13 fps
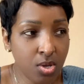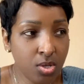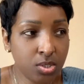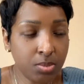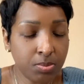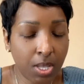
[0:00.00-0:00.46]

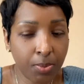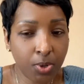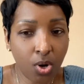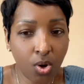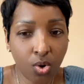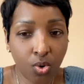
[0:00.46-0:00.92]
some type of
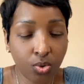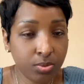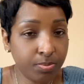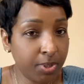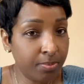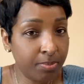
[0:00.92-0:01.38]
cold,
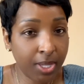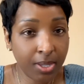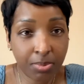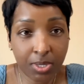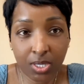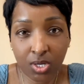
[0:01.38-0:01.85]
but
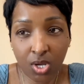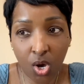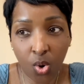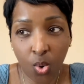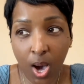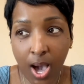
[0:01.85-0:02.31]
baby,
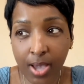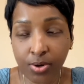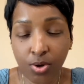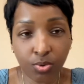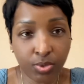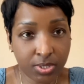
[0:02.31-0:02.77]
no, I
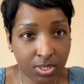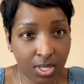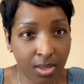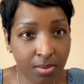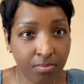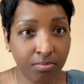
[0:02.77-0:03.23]
noticed
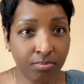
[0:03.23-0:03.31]
that